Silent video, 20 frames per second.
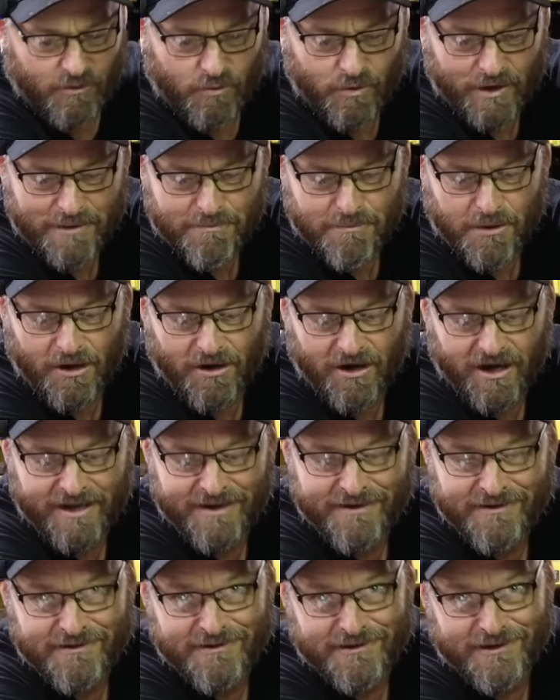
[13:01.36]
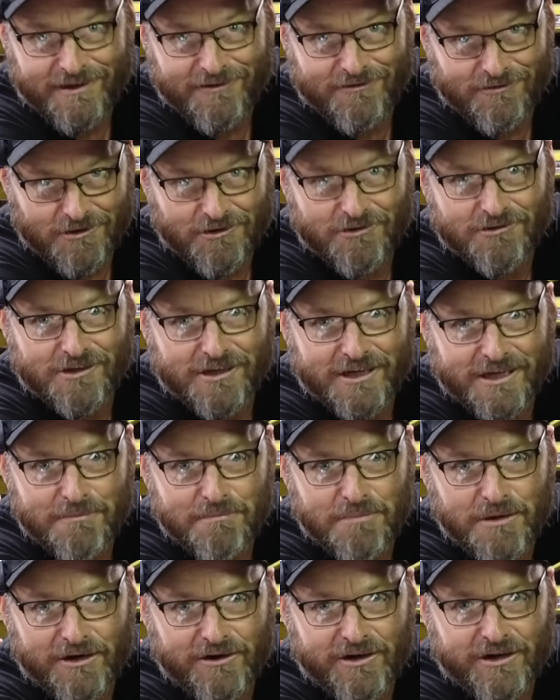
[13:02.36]
that we buy is usually
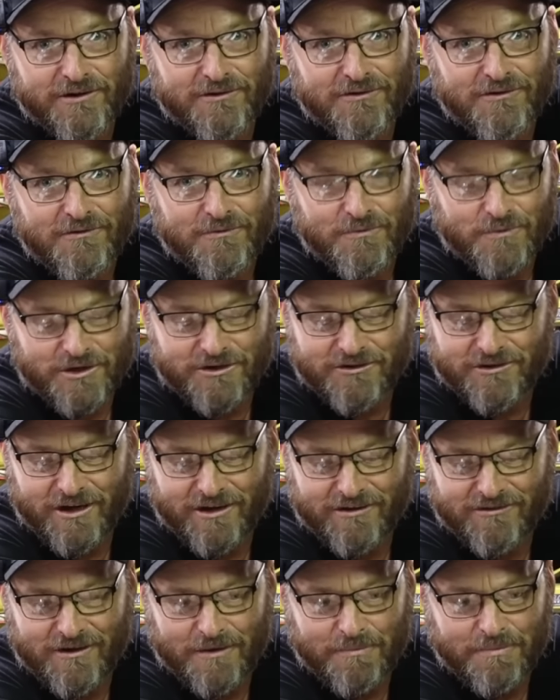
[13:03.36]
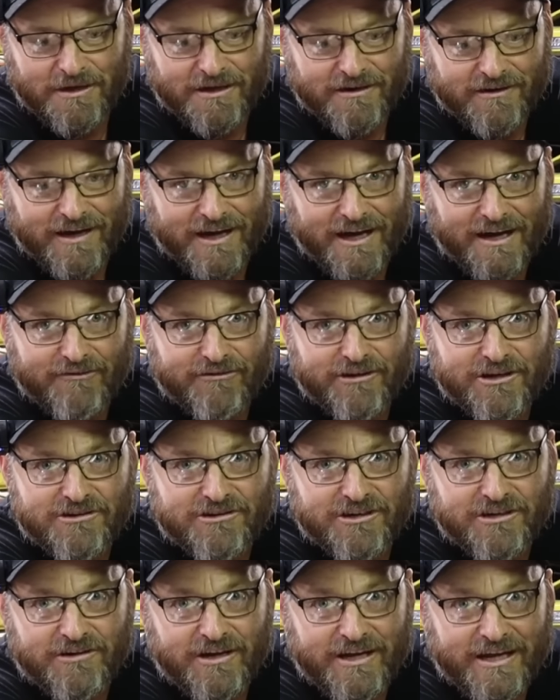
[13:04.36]
imperial, which goes up in half inch
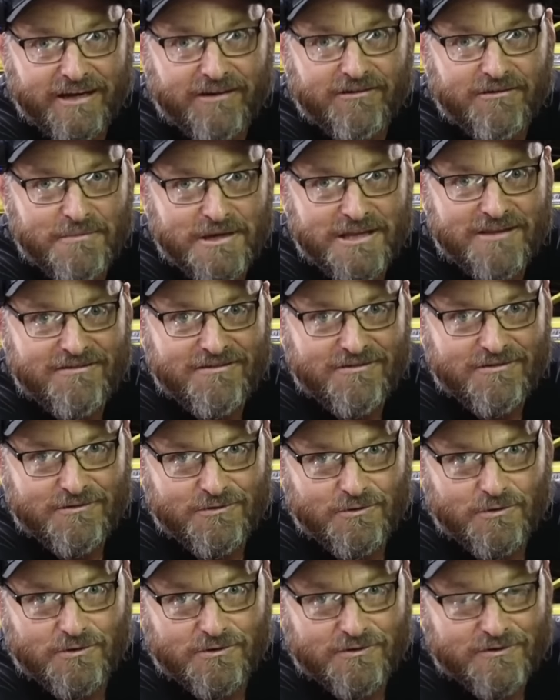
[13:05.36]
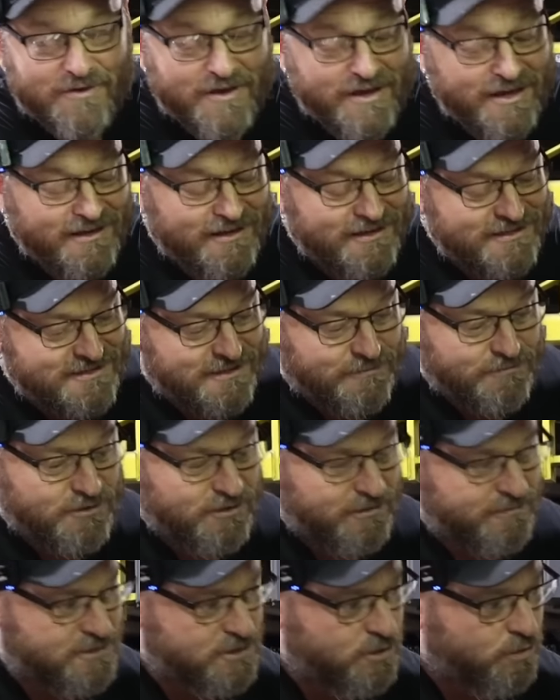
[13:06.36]
increments or
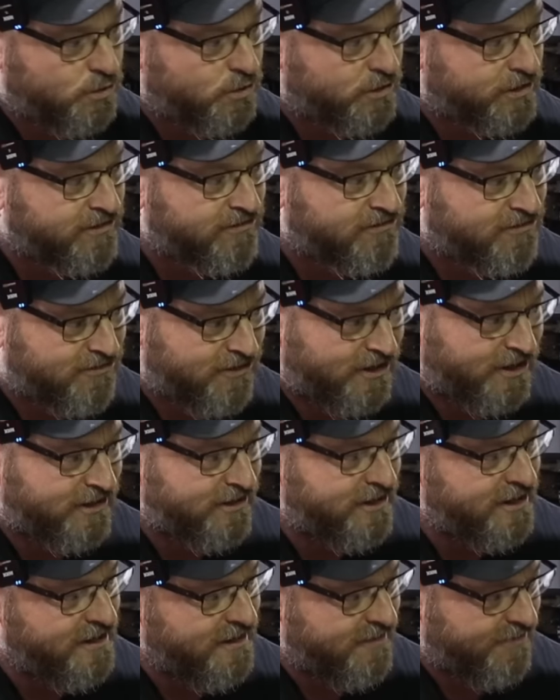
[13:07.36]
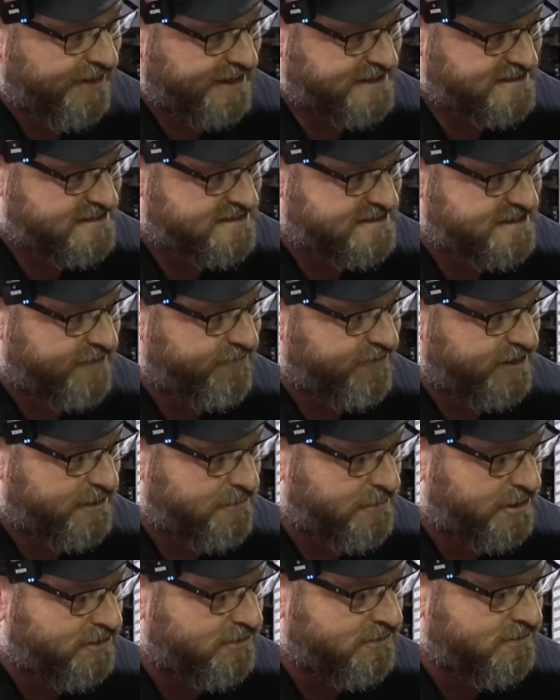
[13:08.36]
sometimes quarters. So that's a 70
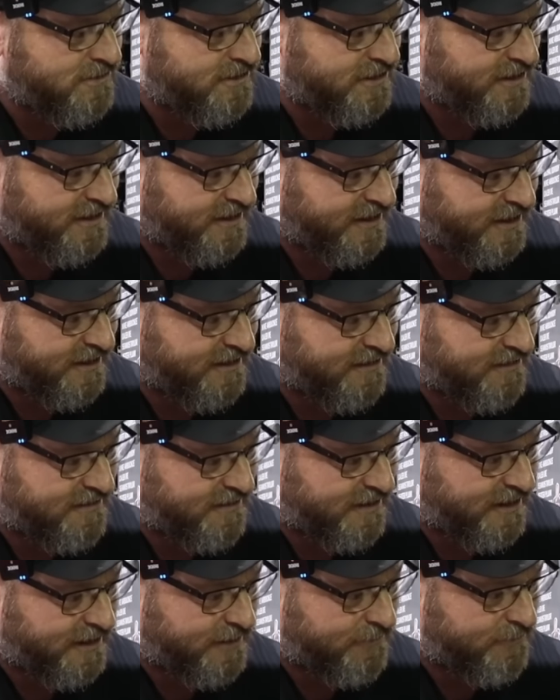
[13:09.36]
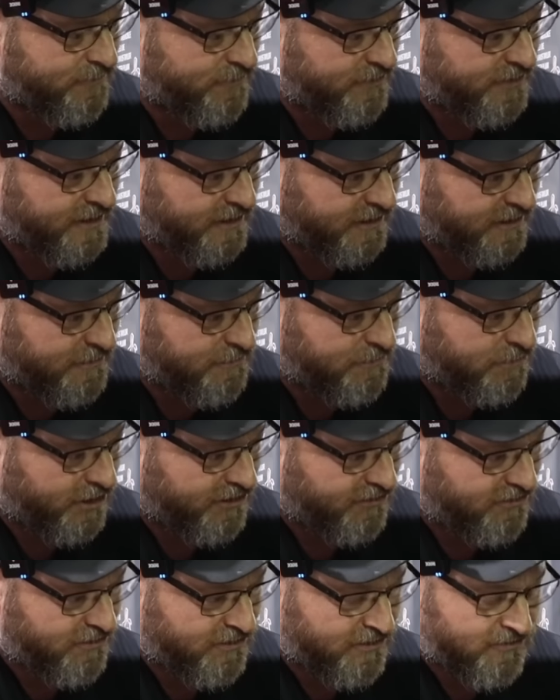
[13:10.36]
mil and um, the
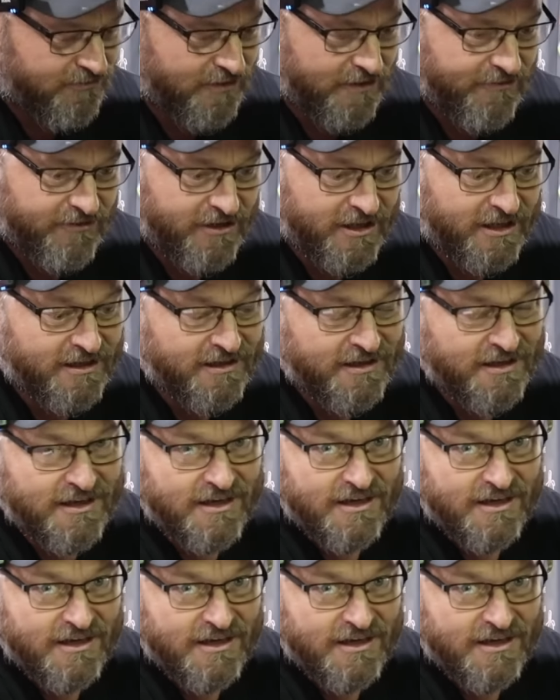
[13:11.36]
compressor is 50.